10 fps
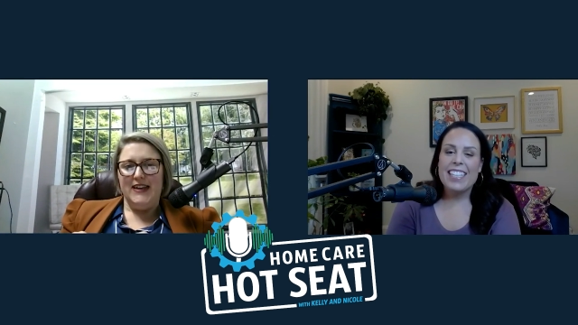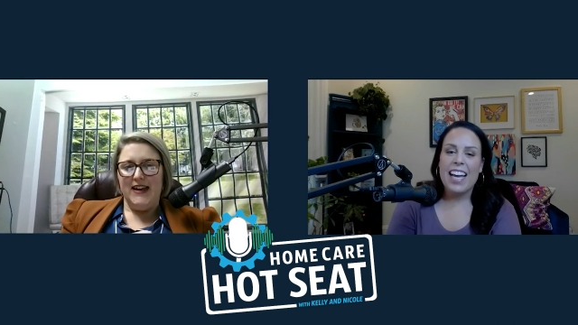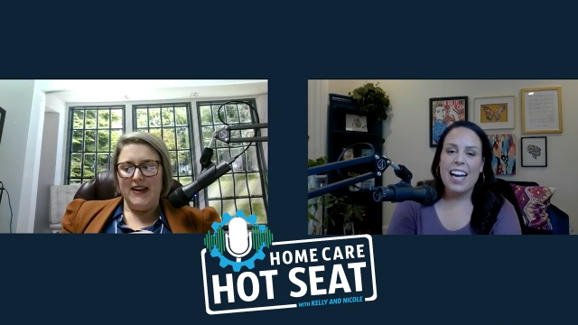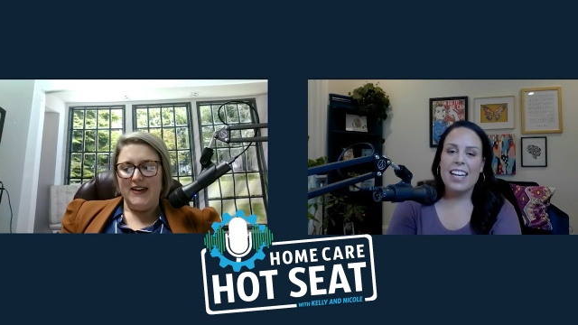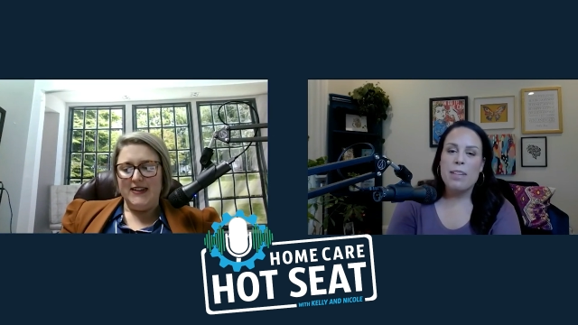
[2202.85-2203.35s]

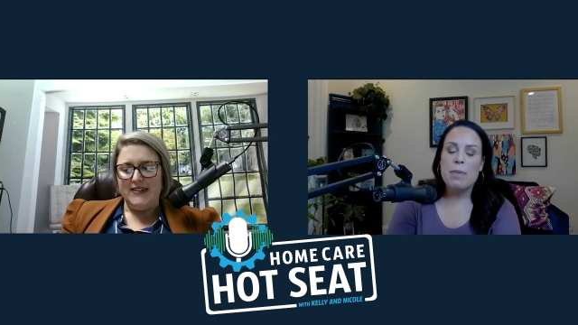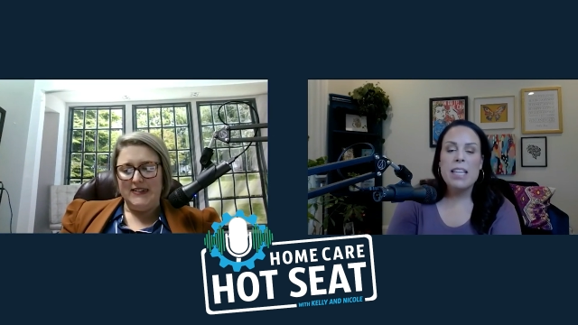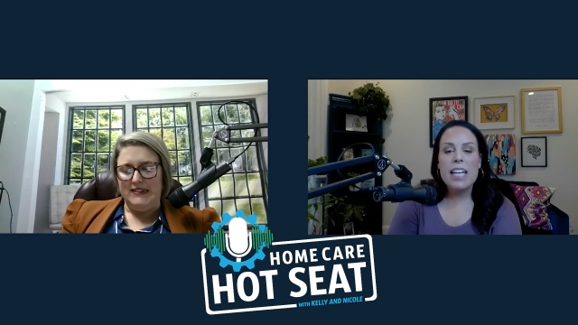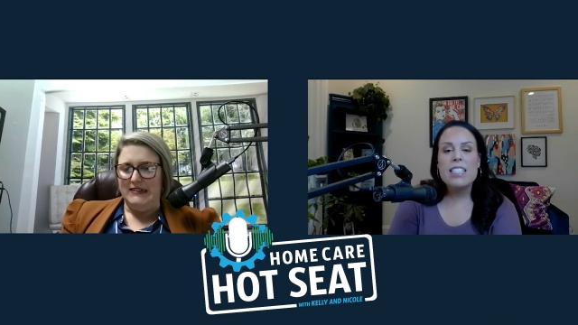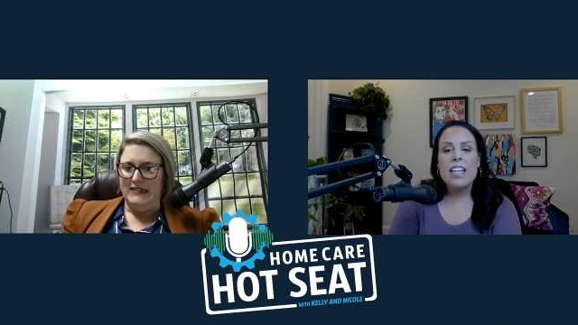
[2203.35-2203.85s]
Speaker 1: yeah. yeah,
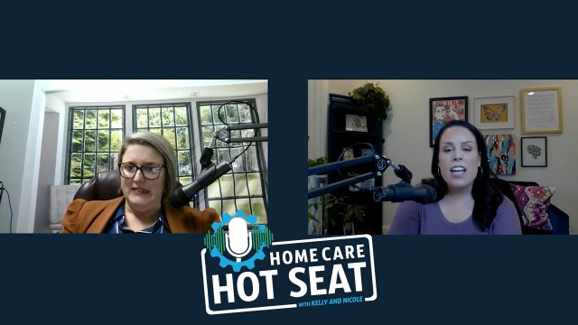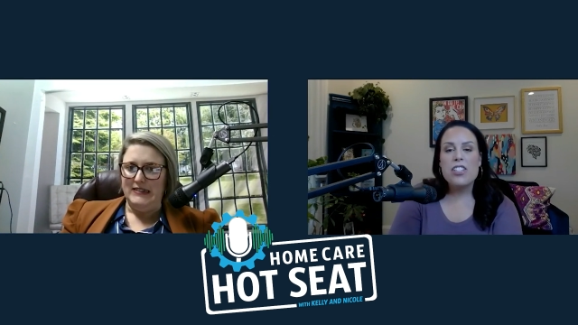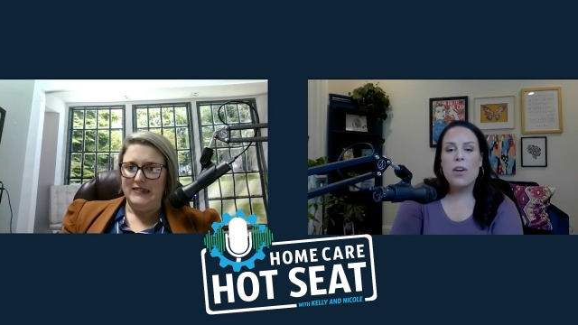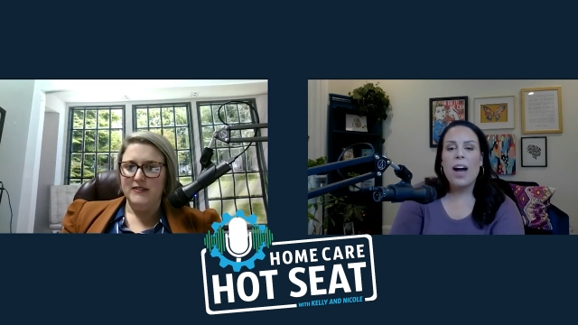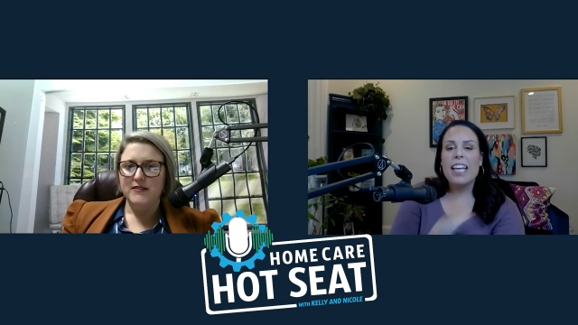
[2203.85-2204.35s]
But that's
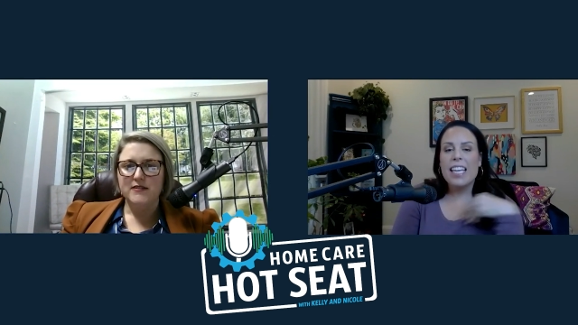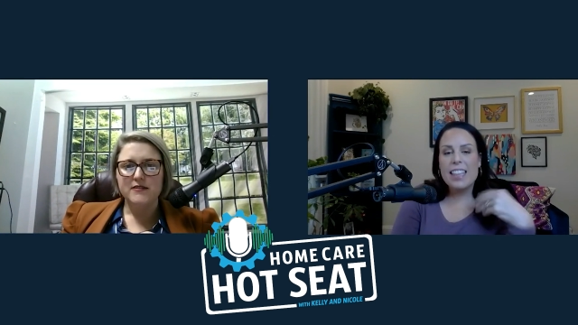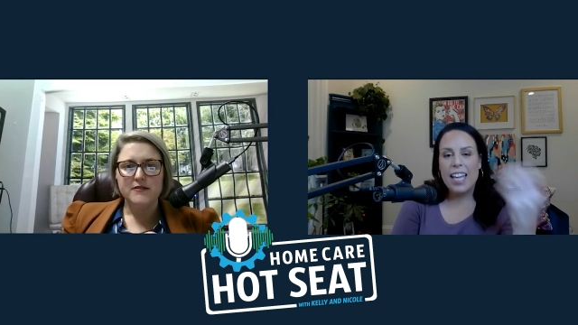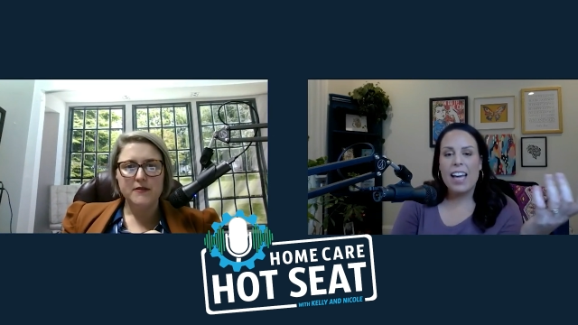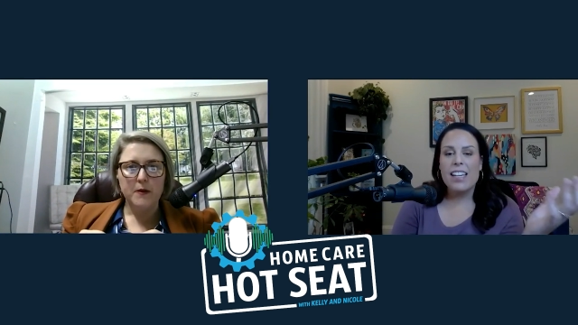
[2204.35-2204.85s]
not so. I
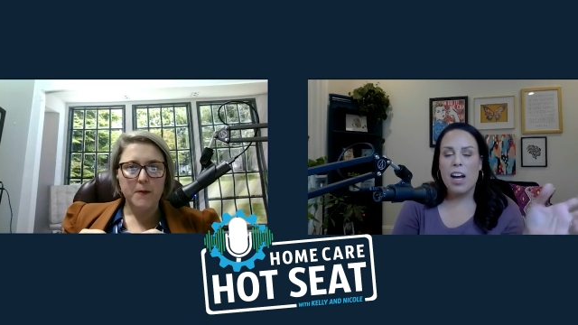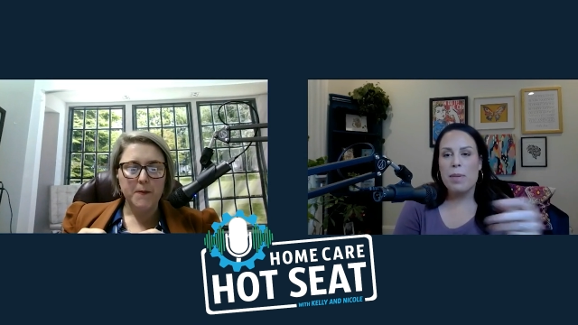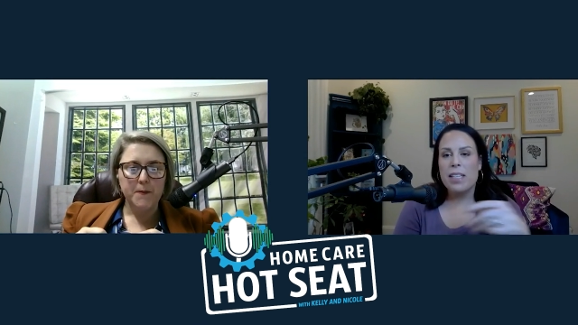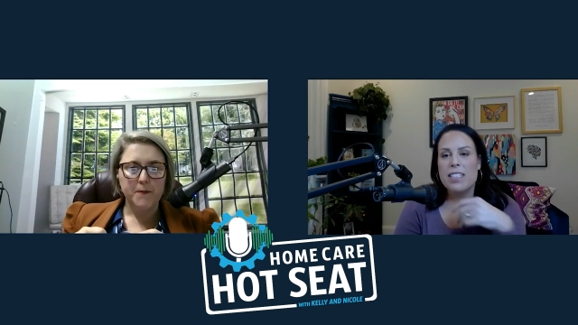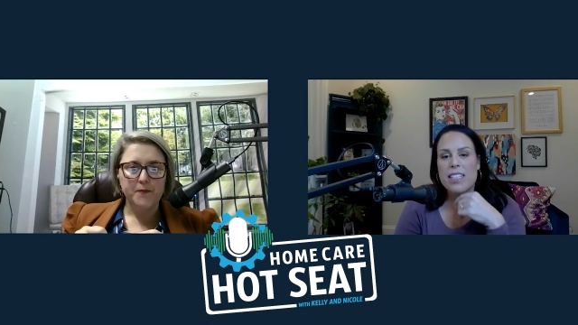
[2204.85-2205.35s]
get that
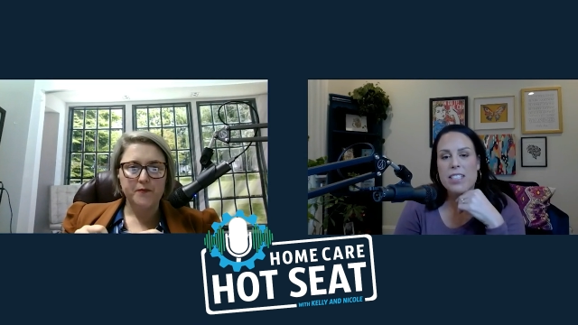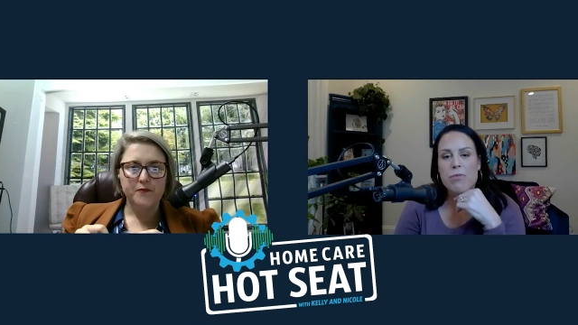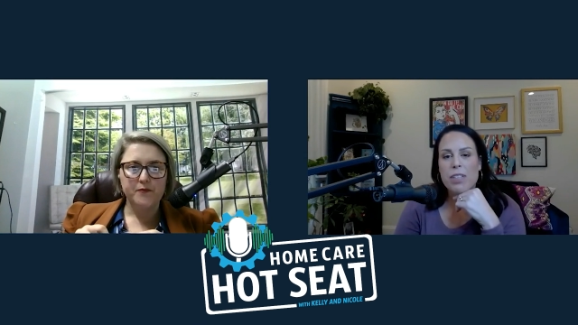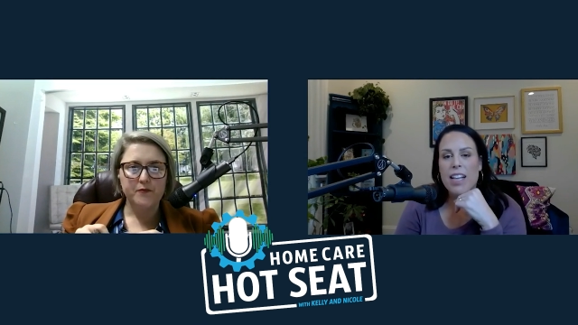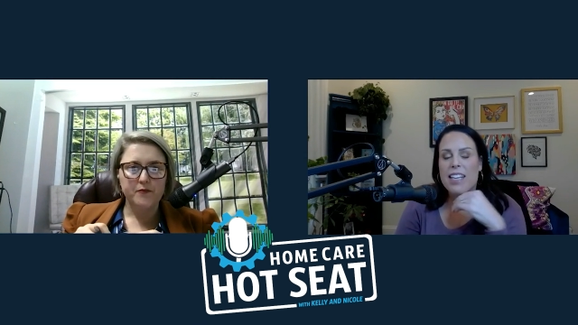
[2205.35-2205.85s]
now because I
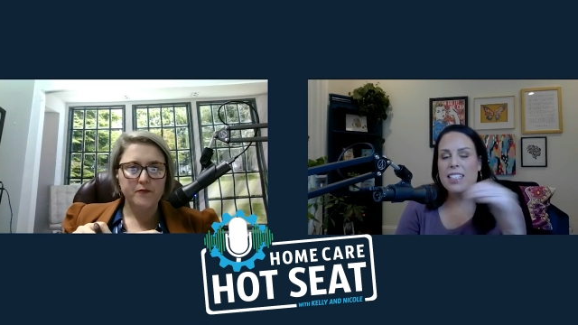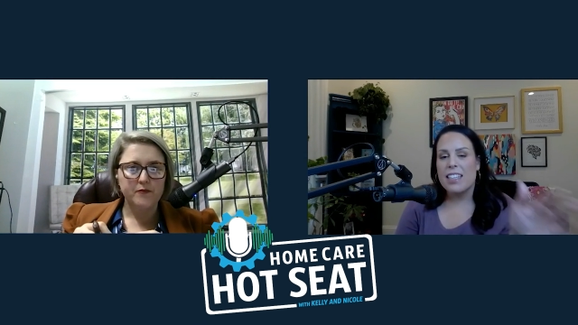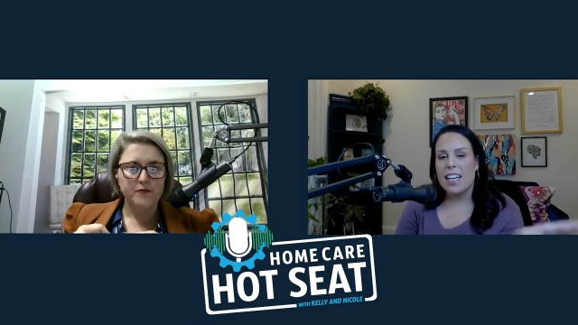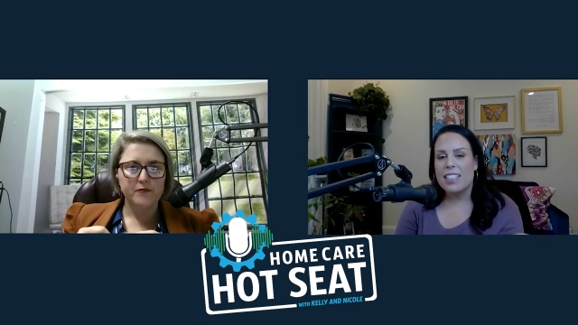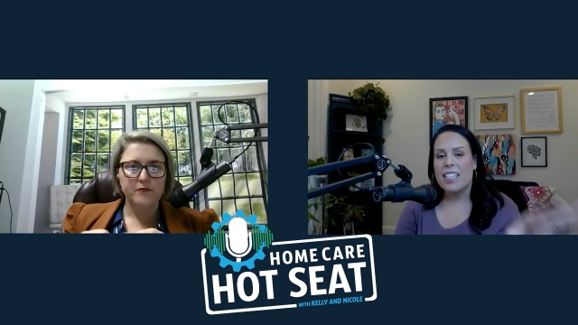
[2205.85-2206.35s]
didn't realize
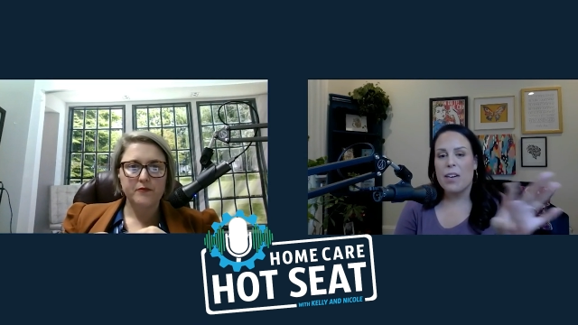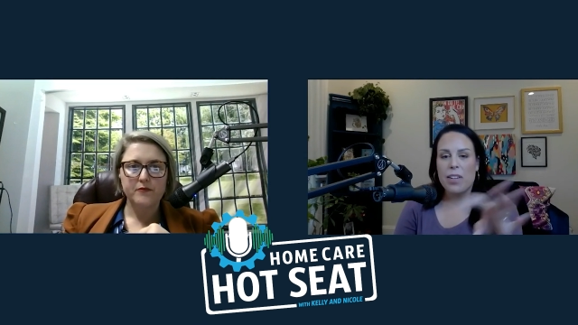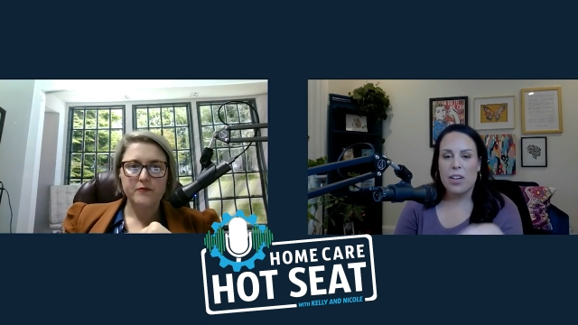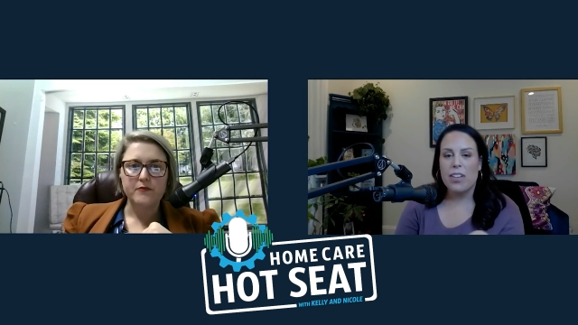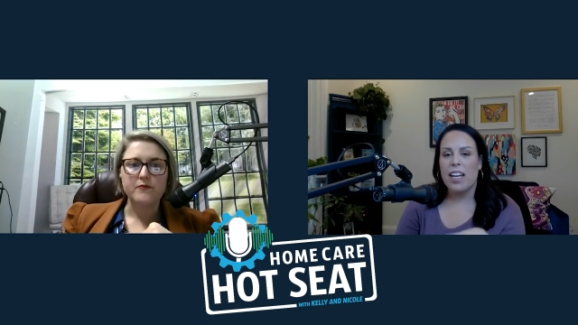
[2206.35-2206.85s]
that that's
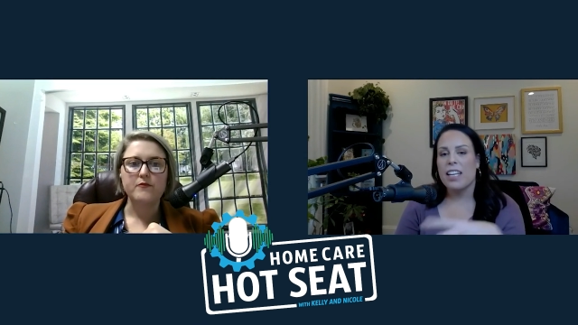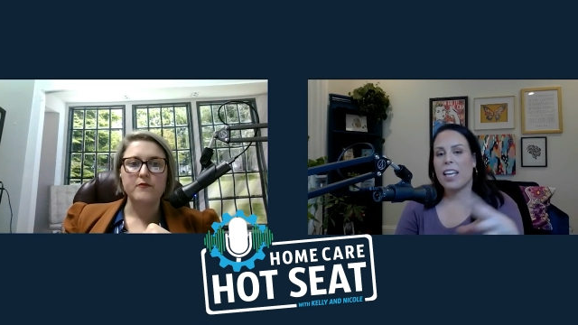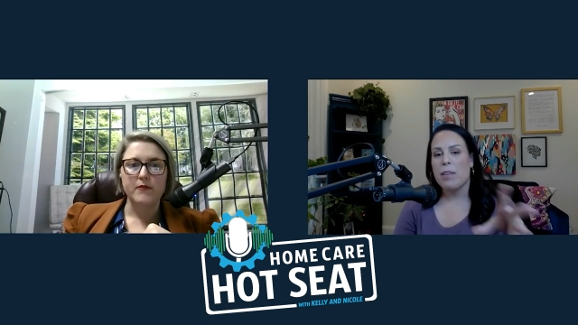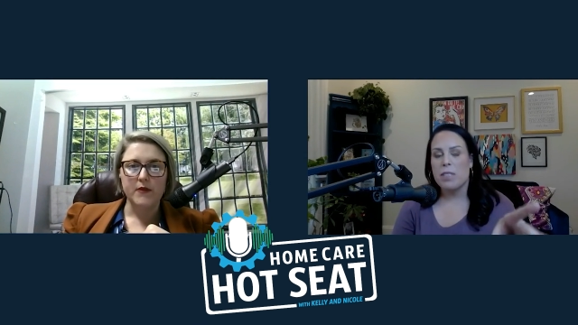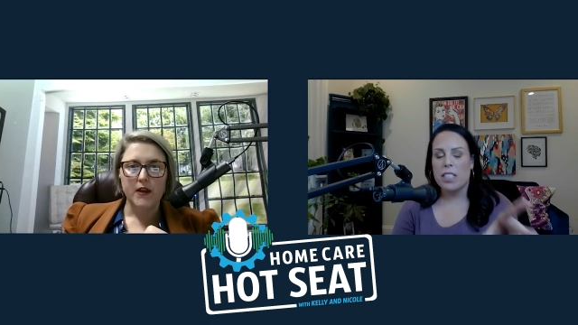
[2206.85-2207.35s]
how it all
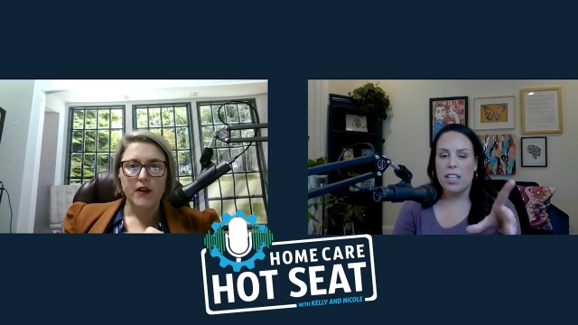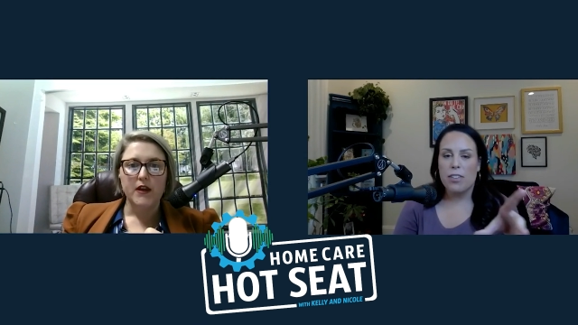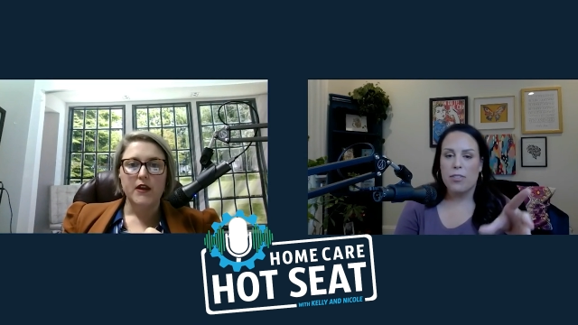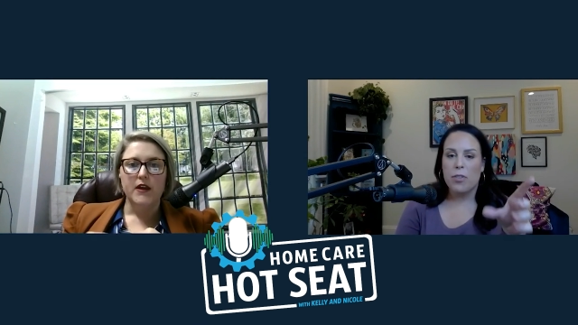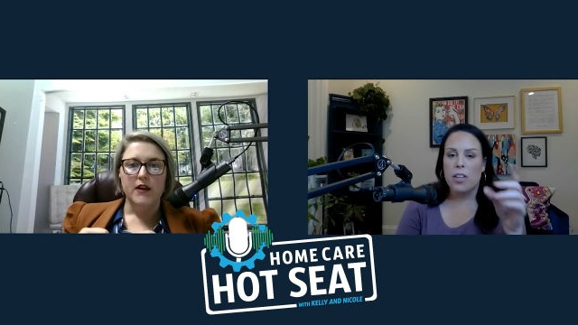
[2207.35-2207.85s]
kind of came
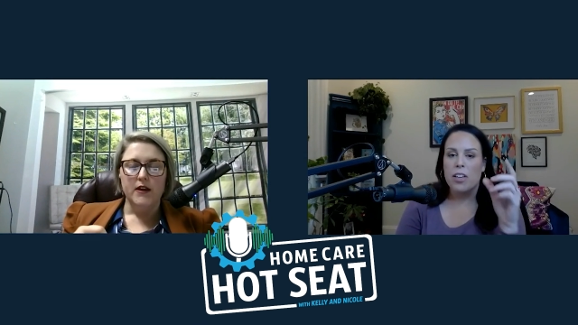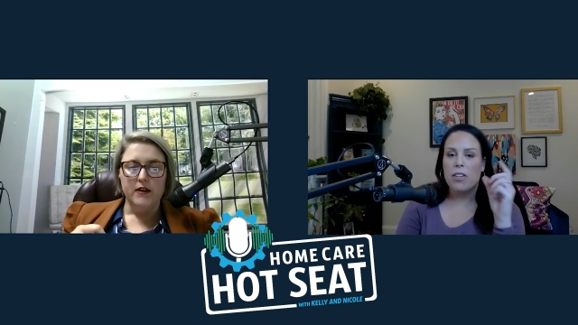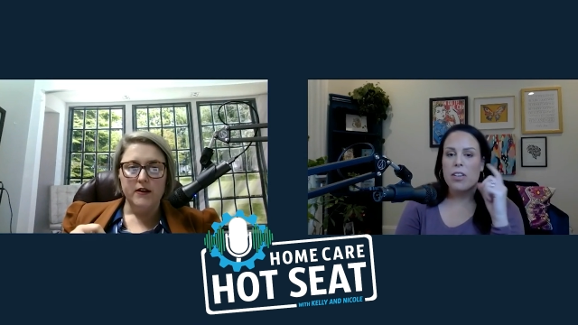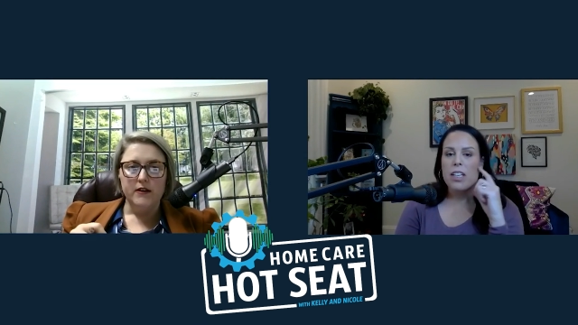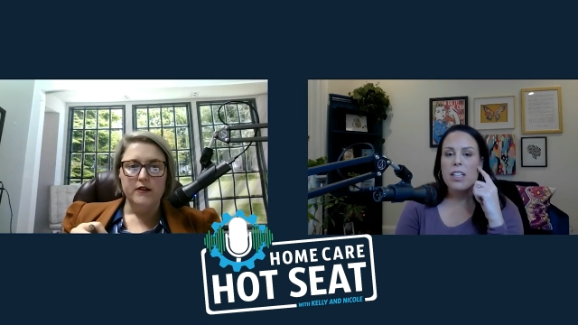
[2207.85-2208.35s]
together for
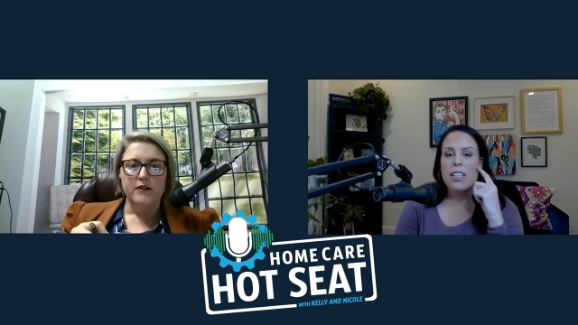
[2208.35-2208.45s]
you.